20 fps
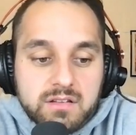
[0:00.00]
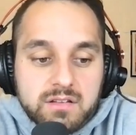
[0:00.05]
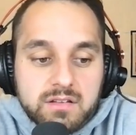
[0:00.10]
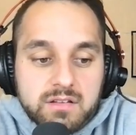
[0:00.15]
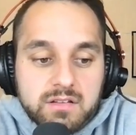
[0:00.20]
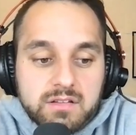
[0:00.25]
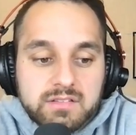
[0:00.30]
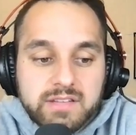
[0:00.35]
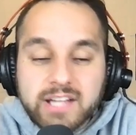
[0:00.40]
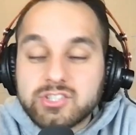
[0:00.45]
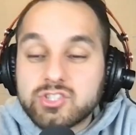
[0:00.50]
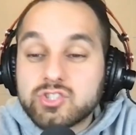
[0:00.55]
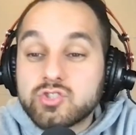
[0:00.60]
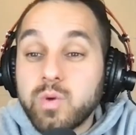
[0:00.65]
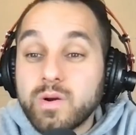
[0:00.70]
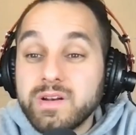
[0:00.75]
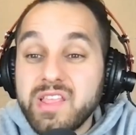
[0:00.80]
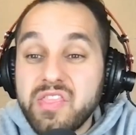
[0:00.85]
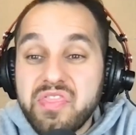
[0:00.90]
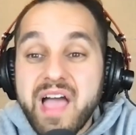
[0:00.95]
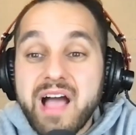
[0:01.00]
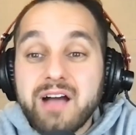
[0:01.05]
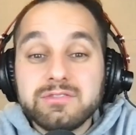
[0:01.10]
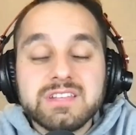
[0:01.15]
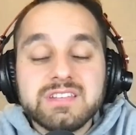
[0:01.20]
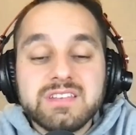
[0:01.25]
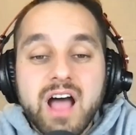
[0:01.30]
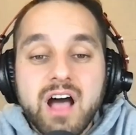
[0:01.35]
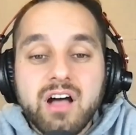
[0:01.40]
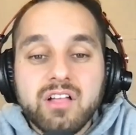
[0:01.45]
that's
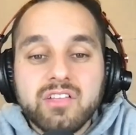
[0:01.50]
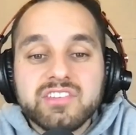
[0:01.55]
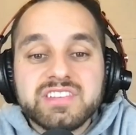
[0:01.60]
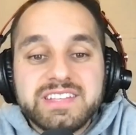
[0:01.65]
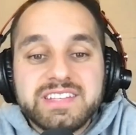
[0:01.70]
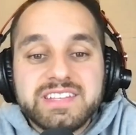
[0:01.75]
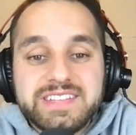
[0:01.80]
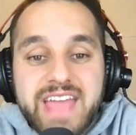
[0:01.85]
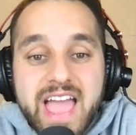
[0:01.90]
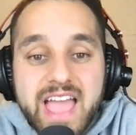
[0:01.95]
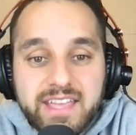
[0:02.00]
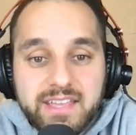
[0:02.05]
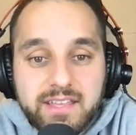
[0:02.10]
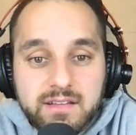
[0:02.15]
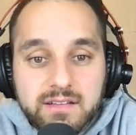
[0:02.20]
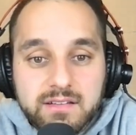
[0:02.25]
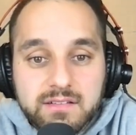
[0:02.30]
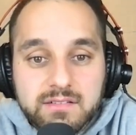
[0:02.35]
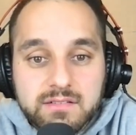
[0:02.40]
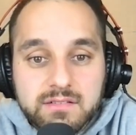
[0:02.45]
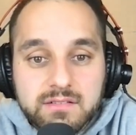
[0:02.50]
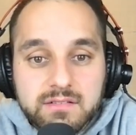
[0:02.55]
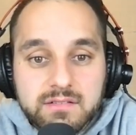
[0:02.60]
$20,000 a day.